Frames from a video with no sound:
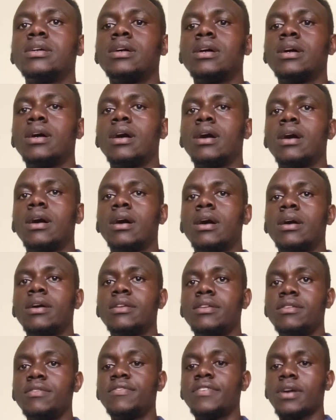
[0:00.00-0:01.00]
a
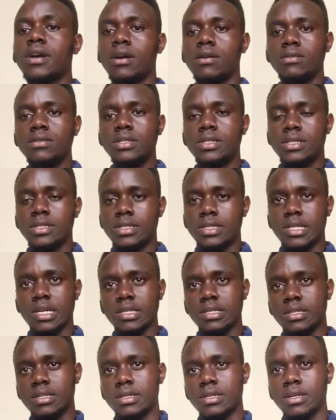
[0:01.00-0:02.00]
difficult
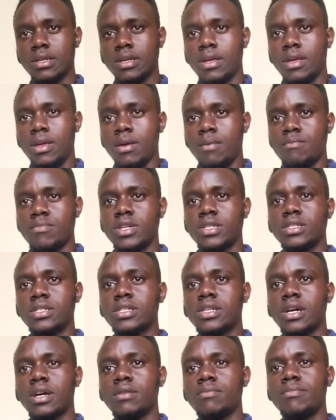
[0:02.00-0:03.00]
task, but it
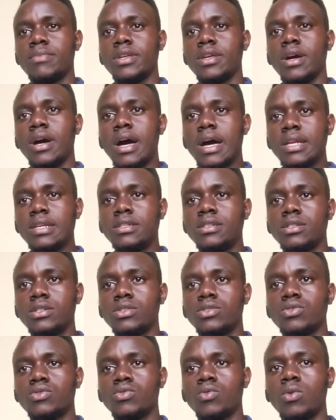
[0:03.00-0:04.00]
can be hard
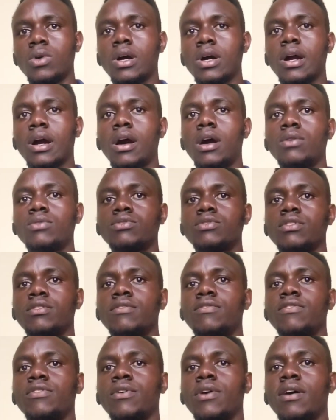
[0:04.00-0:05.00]
to work out
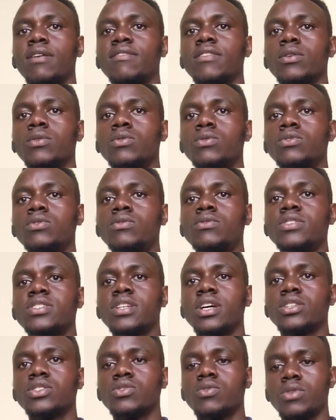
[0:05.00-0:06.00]
if you have a good
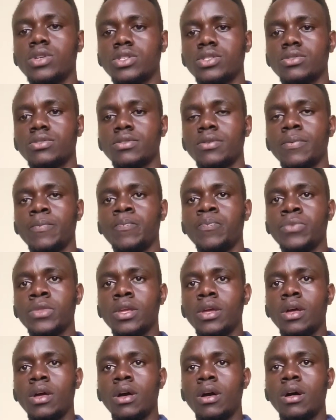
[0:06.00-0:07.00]
research question.
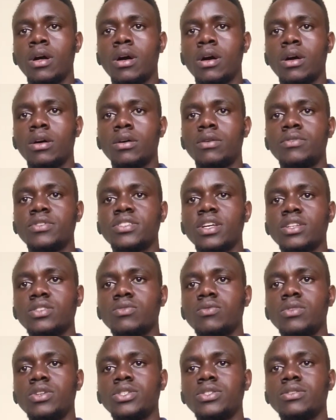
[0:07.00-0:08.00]

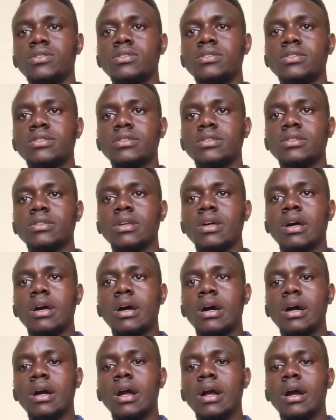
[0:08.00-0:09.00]
Research questions
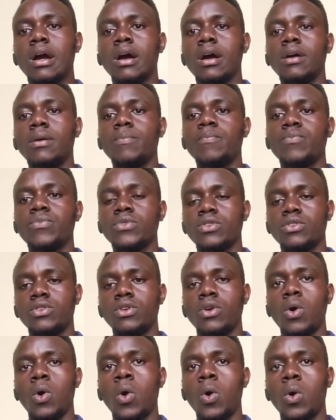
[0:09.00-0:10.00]
anchor
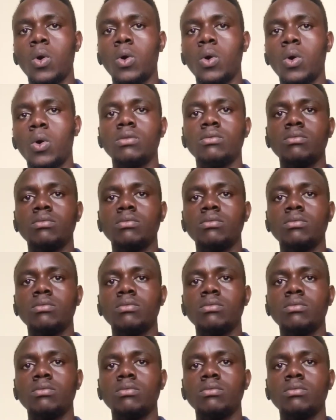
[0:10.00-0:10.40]
your whole